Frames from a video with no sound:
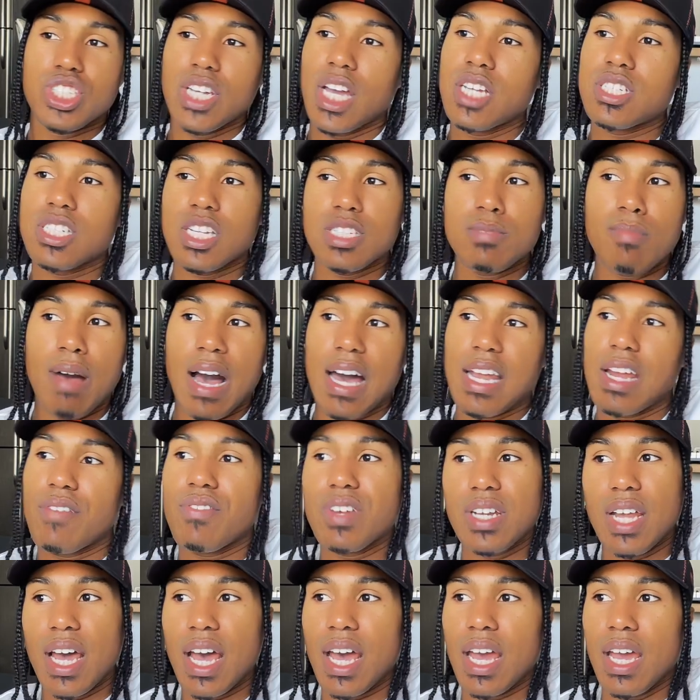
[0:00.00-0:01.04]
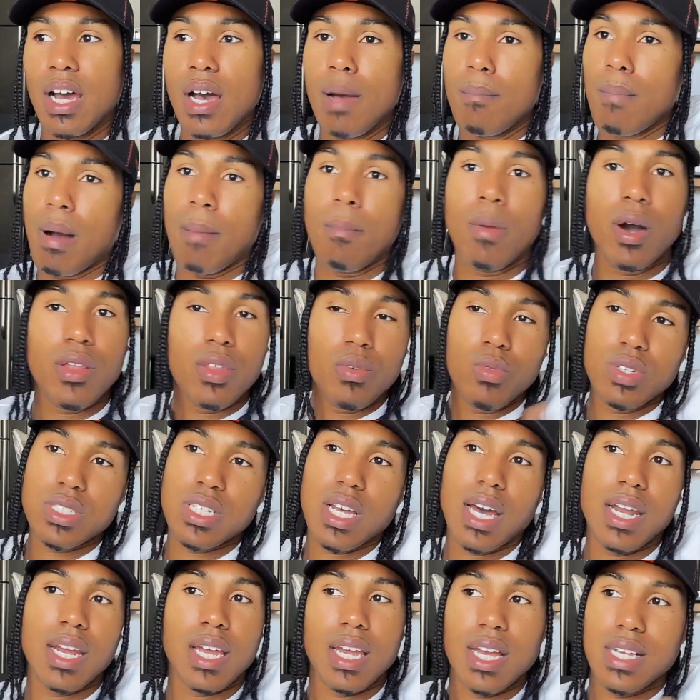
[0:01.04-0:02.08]
My father was changing his mind every
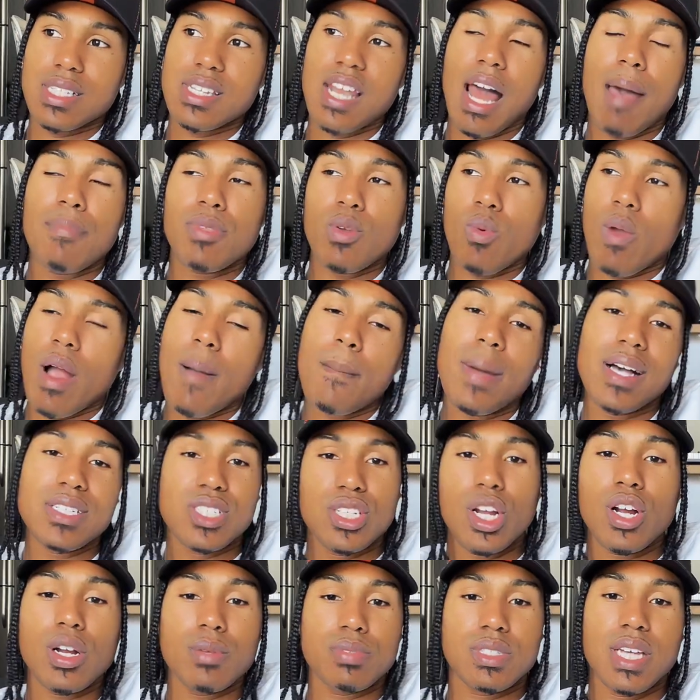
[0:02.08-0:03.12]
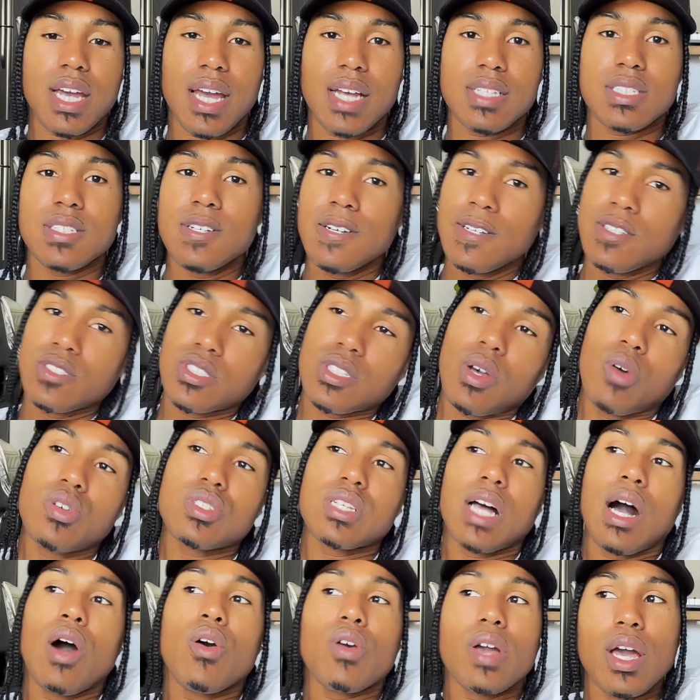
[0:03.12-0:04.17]
day. My mother was kind of getting slapped around by
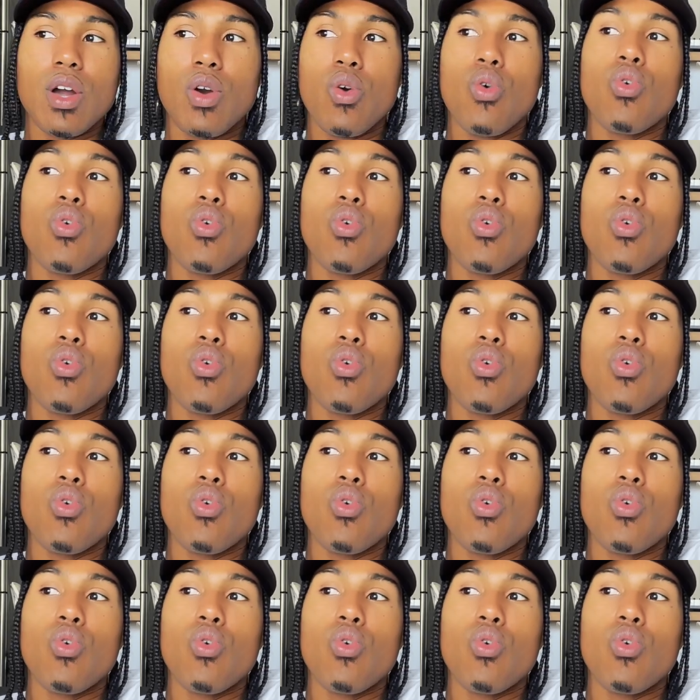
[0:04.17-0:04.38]
circumstance.